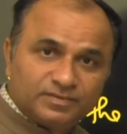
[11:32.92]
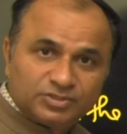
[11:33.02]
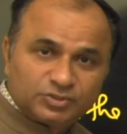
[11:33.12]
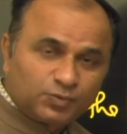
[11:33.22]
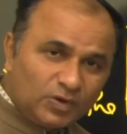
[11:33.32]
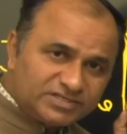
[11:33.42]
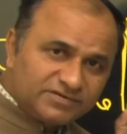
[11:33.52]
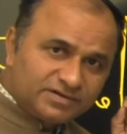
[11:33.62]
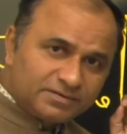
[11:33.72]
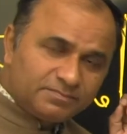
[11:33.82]
So
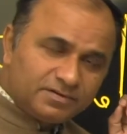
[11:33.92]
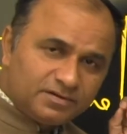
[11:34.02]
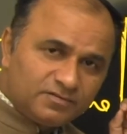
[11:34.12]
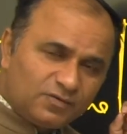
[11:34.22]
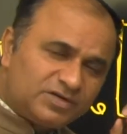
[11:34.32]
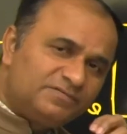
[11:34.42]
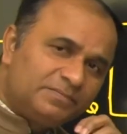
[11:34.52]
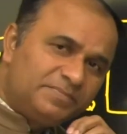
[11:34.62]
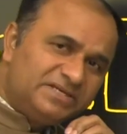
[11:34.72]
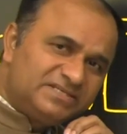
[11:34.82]
whatever
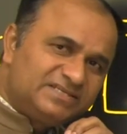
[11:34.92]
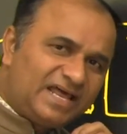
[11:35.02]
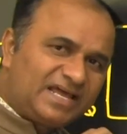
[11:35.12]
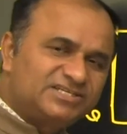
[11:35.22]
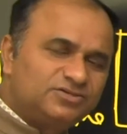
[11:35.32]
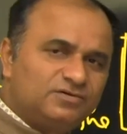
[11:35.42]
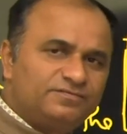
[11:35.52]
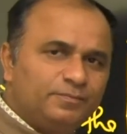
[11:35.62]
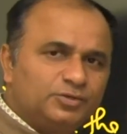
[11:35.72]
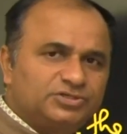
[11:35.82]
be the direction
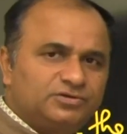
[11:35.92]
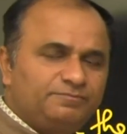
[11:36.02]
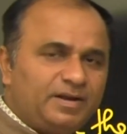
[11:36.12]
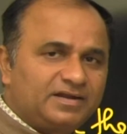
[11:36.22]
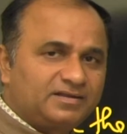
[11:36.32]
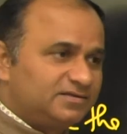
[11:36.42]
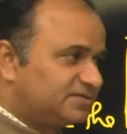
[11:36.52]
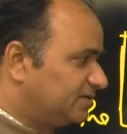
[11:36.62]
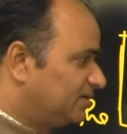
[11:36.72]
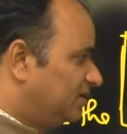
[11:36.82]
of motion of
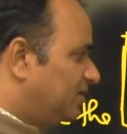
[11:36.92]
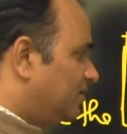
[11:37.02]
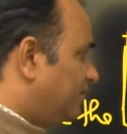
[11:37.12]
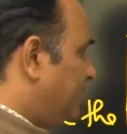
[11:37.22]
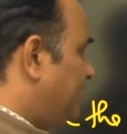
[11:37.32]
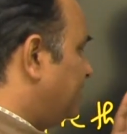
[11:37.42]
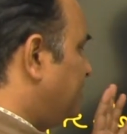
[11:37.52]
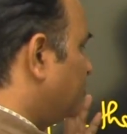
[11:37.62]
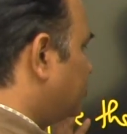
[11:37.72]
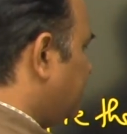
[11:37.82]
particles, when
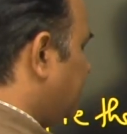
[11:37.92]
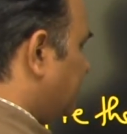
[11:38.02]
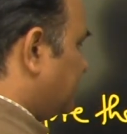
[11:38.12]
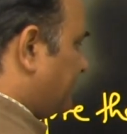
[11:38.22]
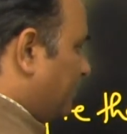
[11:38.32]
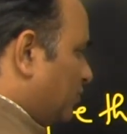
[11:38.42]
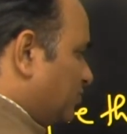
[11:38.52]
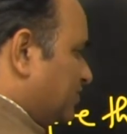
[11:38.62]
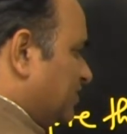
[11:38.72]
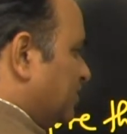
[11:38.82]
you see,
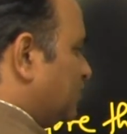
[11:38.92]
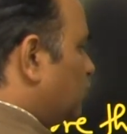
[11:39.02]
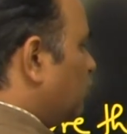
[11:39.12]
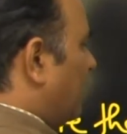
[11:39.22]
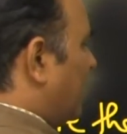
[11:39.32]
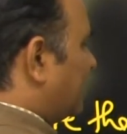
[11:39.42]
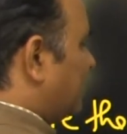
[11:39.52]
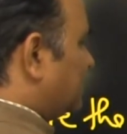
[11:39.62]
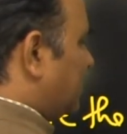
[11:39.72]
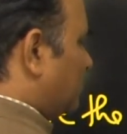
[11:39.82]
suppose two
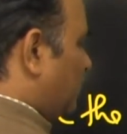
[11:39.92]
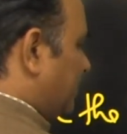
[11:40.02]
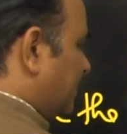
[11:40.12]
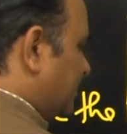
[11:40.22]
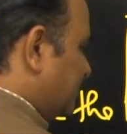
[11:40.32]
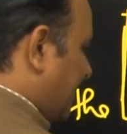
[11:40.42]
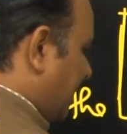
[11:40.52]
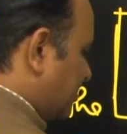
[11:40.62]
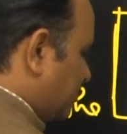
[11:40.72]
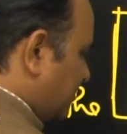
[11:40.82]
particles are moving in this
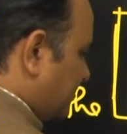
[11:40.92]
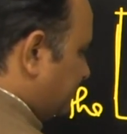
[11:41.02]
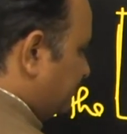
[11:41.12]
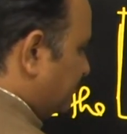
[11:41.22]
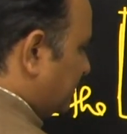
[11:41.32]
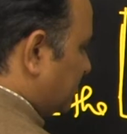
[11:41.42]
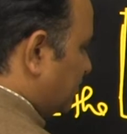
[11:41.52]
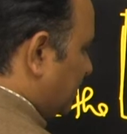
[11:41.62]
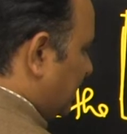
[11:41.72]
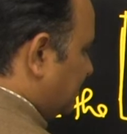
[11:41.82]
direction. So
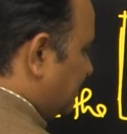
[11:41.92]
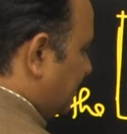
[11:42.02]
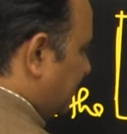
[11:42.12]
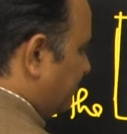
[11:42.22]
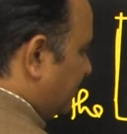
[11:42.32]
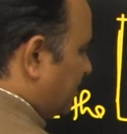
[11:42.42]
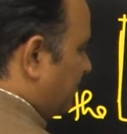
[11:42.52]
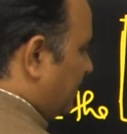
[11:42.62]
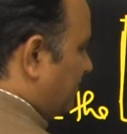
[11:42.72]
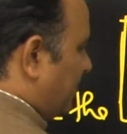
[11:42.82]
let's say
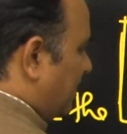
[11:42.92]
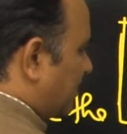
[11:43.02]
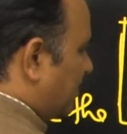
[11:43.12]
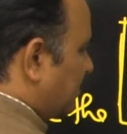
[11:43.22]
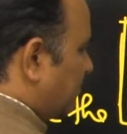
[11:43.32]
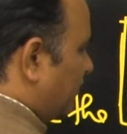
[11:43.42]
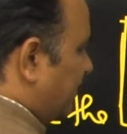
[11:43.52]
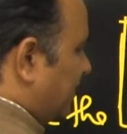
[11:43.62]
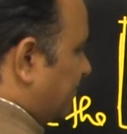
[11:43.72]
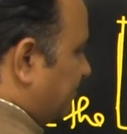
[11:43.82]
one particle is
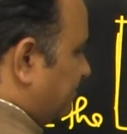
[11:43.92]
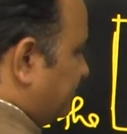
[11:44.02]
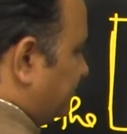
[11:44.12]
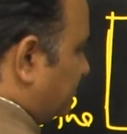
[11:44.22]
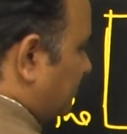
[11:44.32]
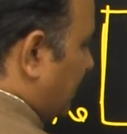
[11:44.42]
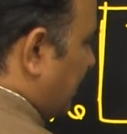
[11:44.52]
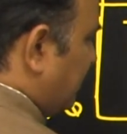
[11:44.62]
moving in